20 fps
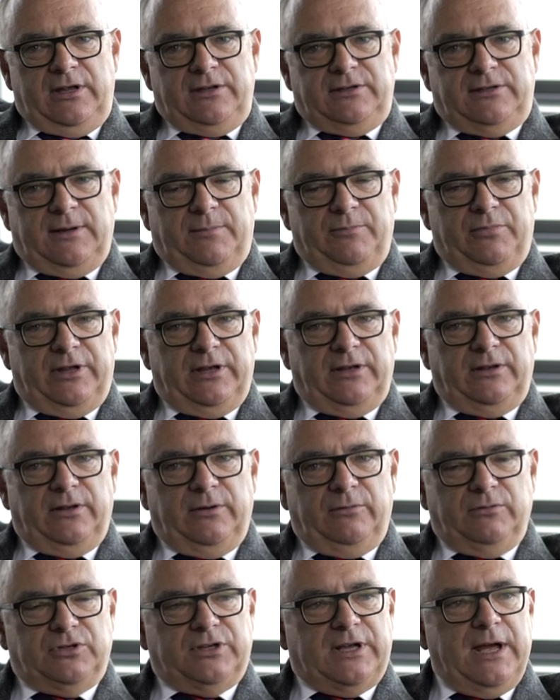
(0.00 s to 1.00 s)
something
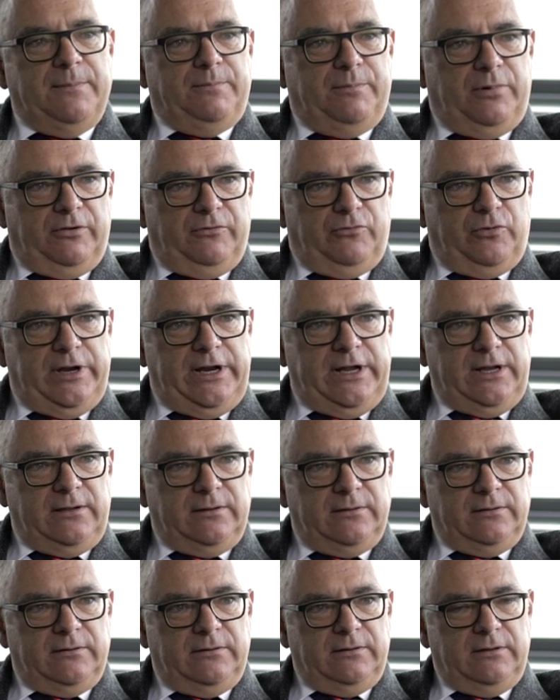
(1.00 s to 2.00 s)
that was capable of winning
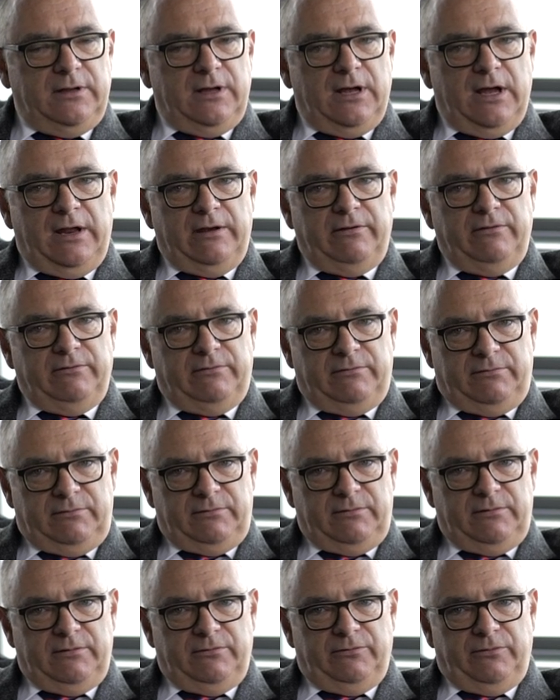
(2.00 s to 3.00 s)
and
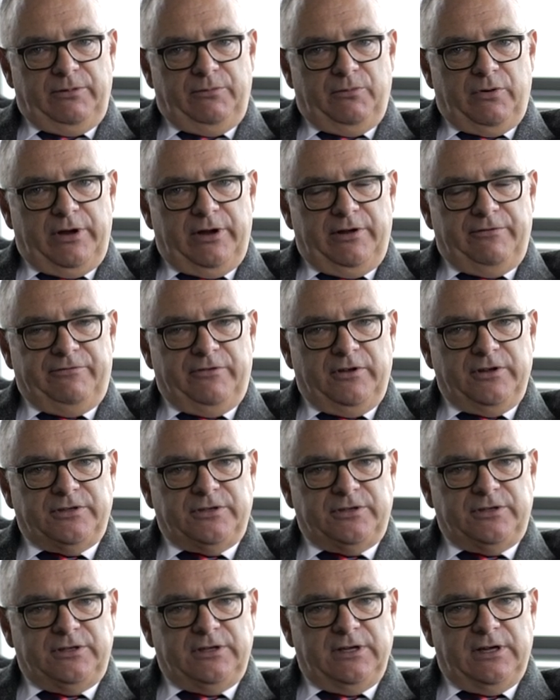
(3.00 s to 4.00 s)
we won our
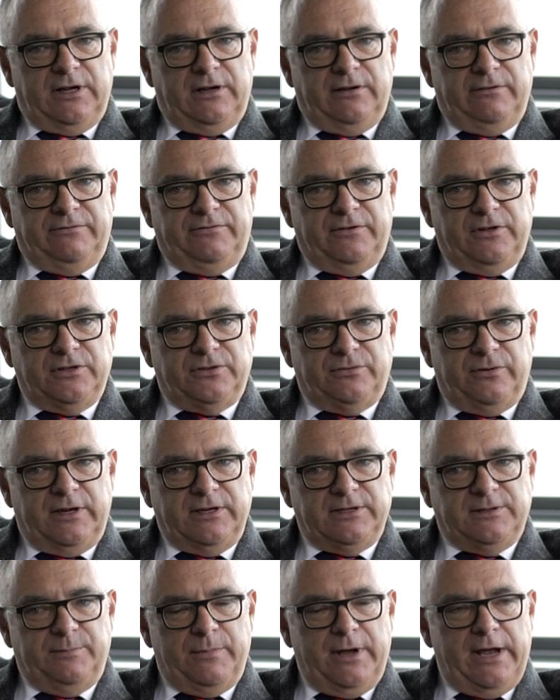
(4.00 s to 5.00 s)
first uh, first
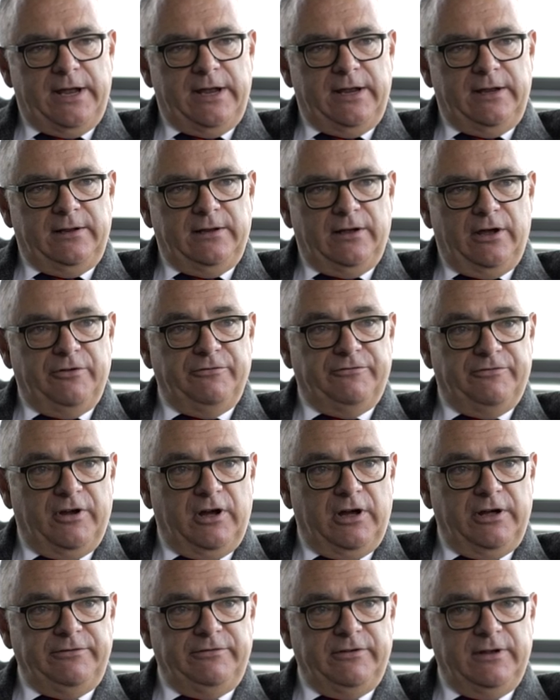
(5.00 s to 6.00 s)
race May
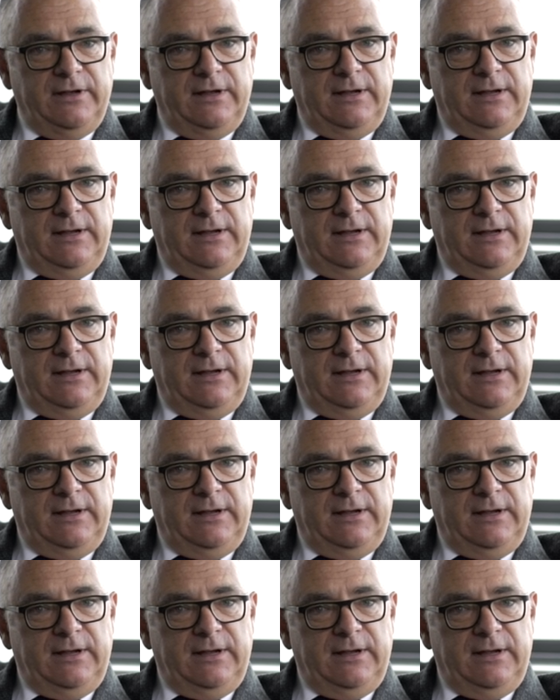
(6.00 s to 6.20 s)
05,